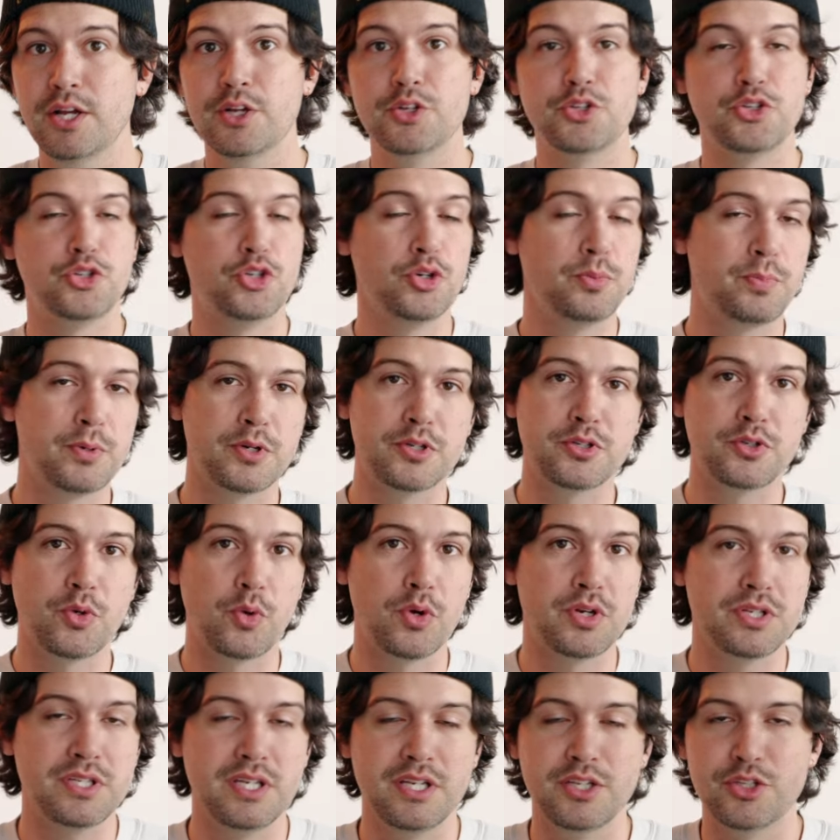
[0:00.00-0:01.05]
super
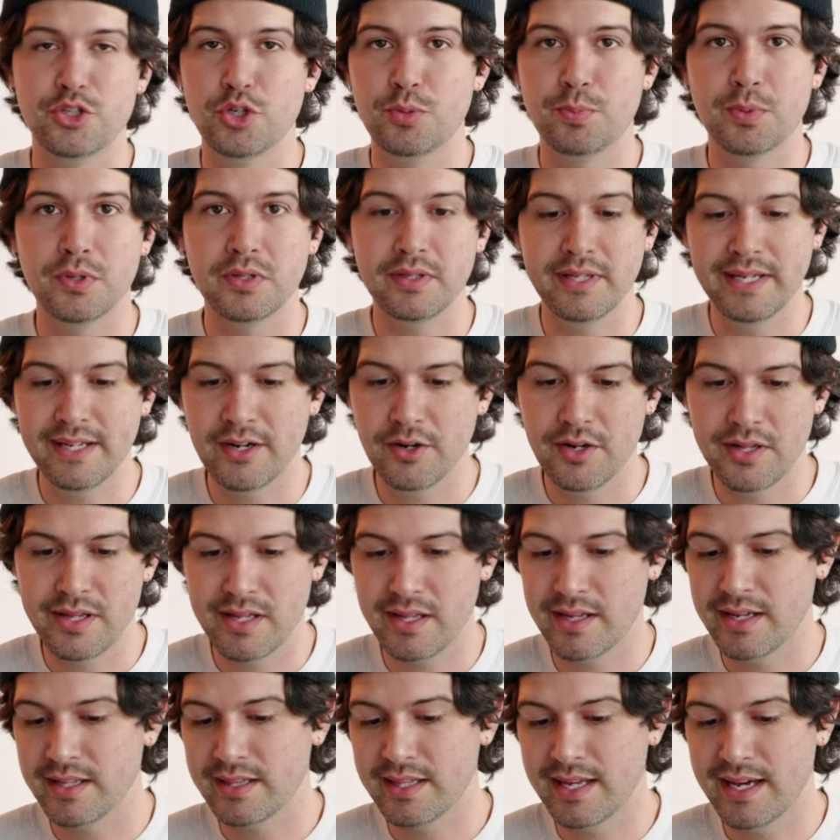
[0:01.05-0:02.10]
sourcey, super lit or anything
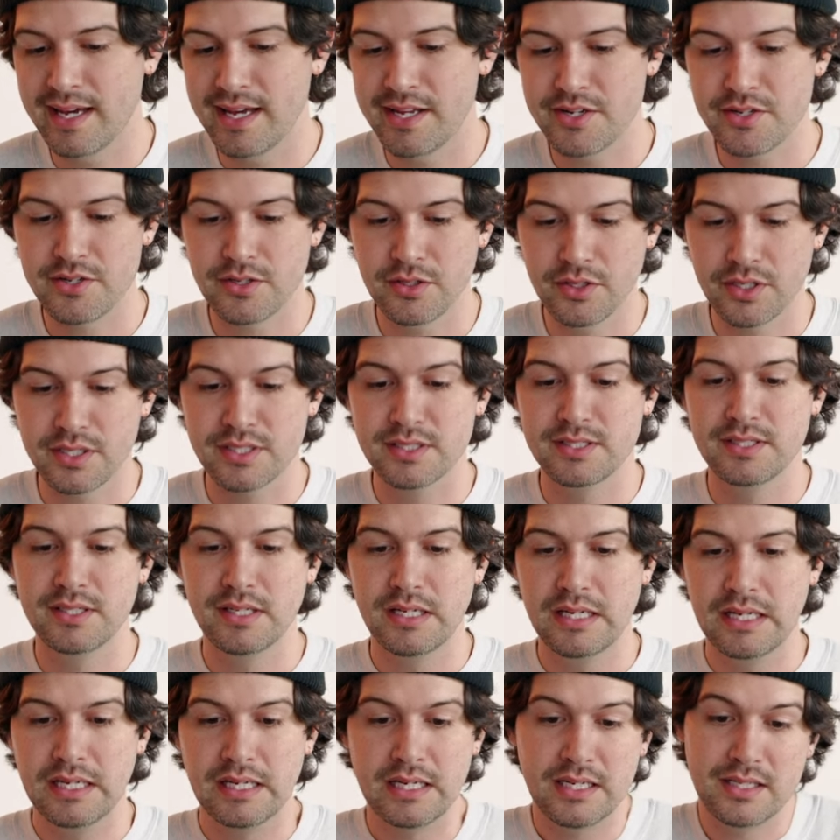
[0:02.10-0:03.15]
like that. It just looks
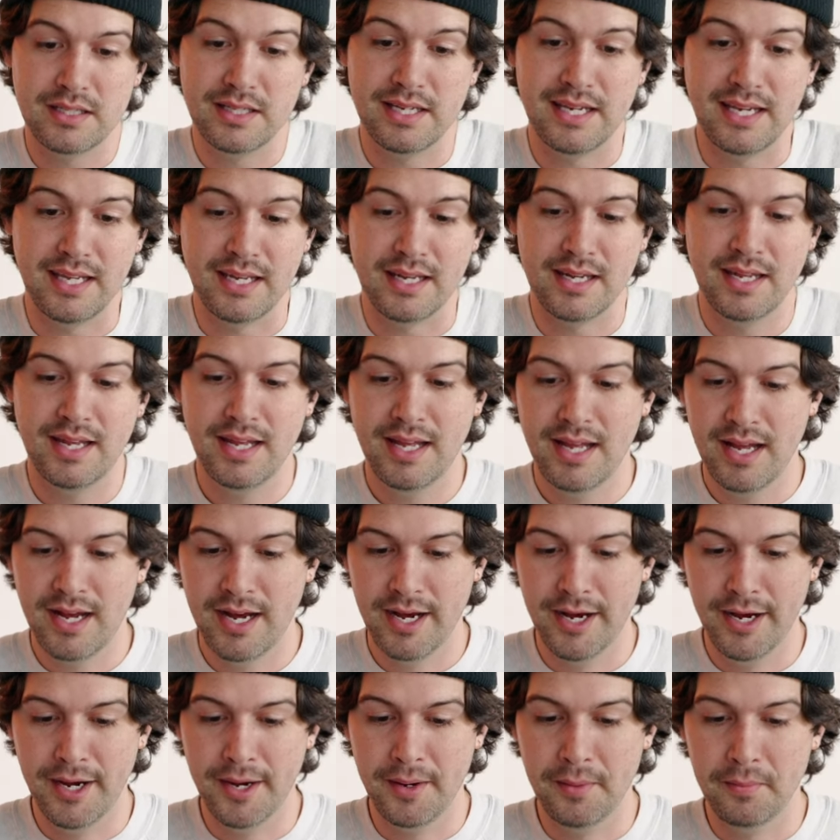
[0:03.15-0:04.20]
clean.
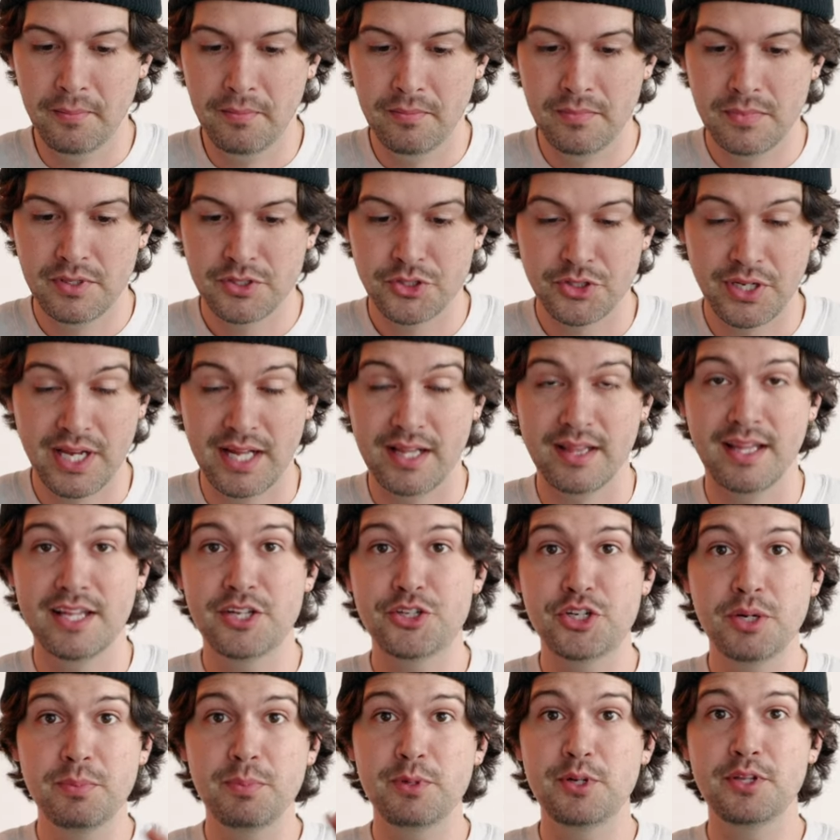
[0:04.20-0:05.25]
So yeah,
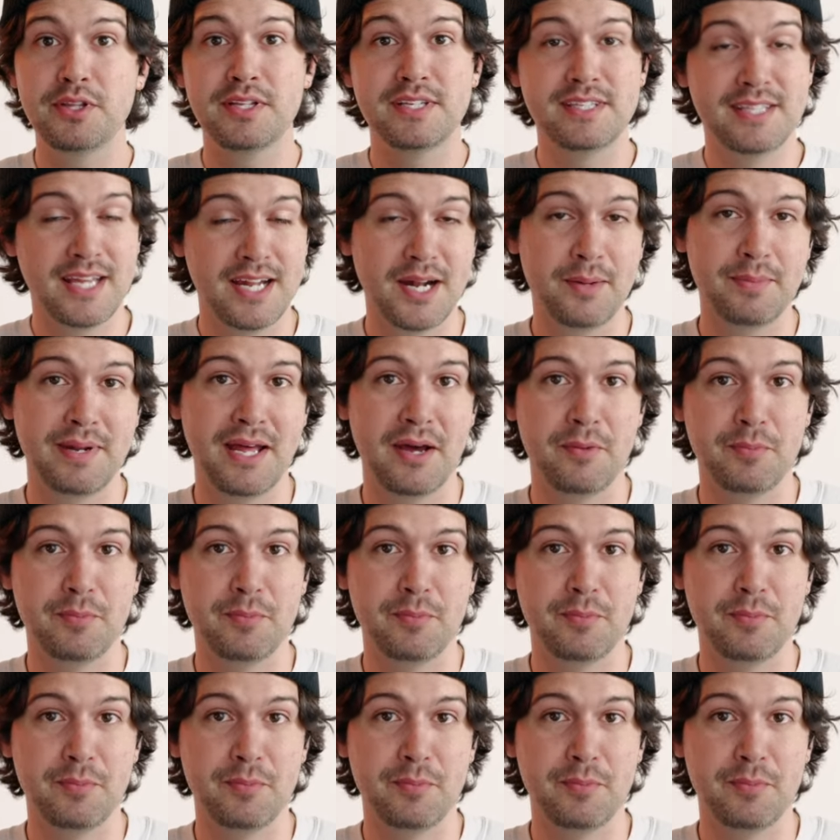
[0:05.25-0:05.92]
let's jump into the setup now,